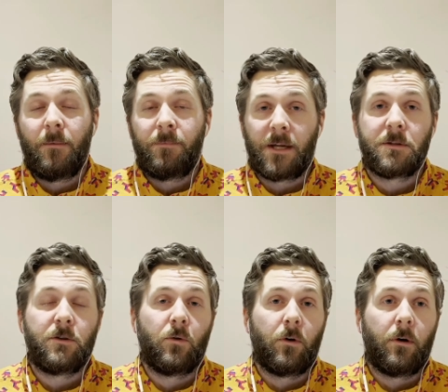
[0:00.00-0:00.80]
That's
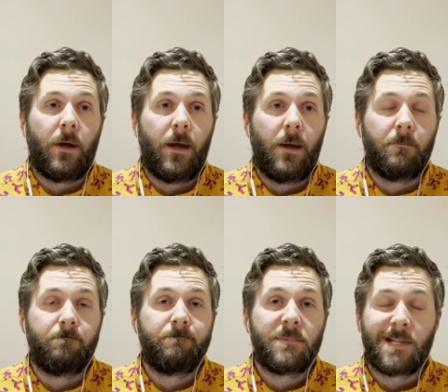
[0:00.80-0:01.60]
your
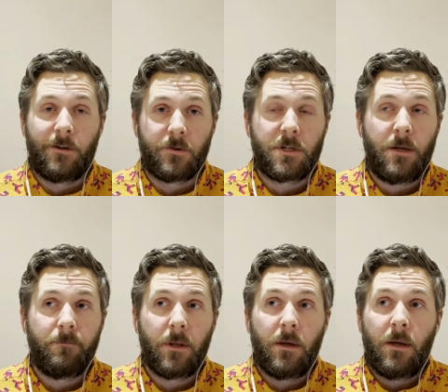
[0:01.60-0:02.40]
slender
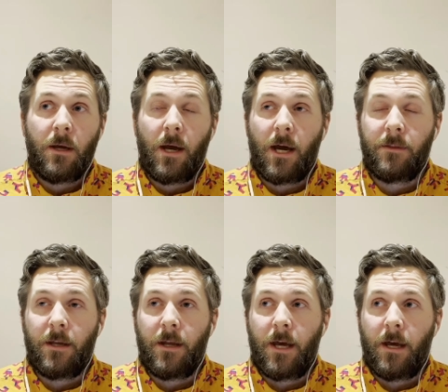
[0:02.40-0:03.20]
C. And
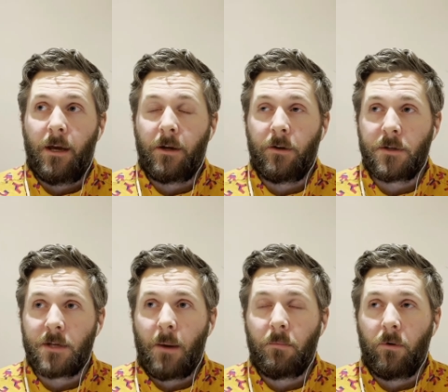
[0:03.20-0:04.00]
then a good
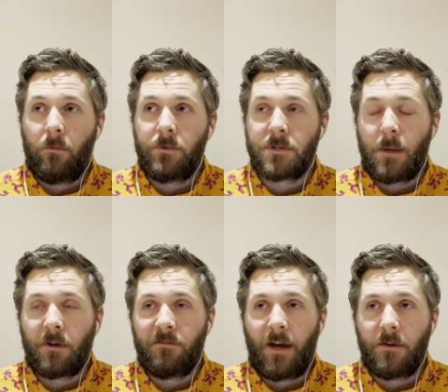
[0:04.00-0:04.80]
example, the same
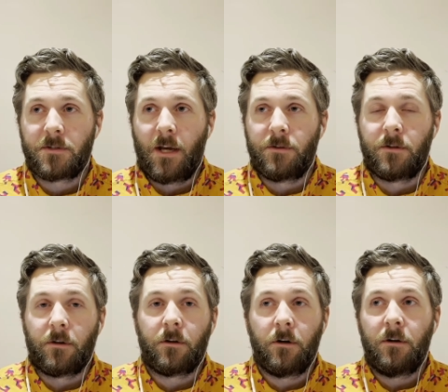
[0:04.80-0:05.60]
kind of vowel sound. So the
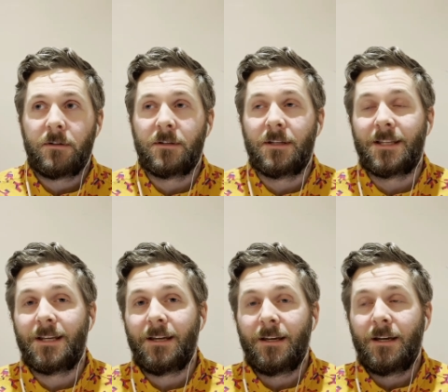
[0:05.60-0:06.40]
k to the
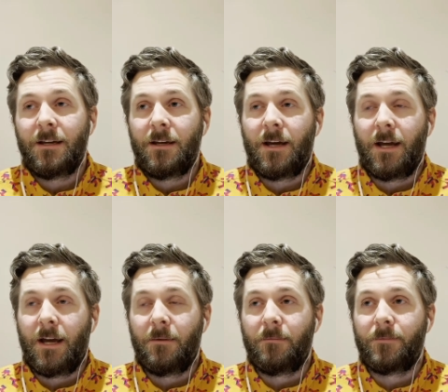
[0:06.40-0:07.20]

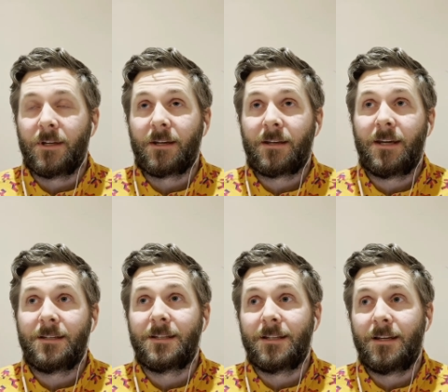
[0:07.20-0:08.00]
n, the k
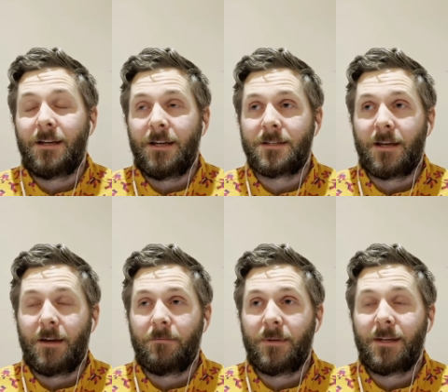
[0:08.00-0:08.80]
to the n is
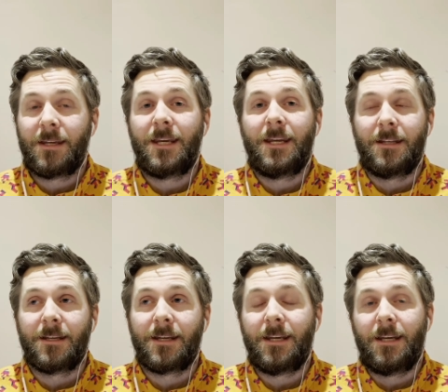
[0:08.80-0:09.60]
keen,
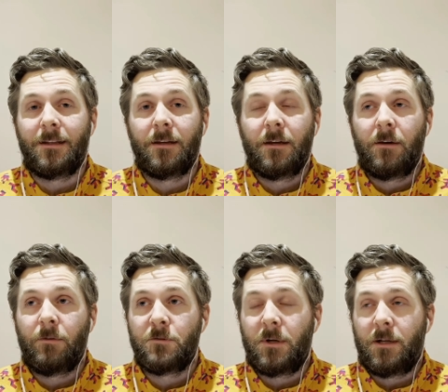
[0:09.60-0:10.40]

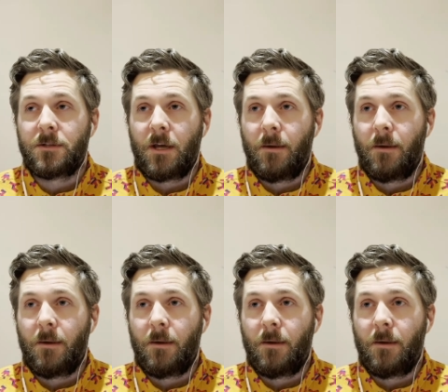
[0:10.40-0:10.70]
which means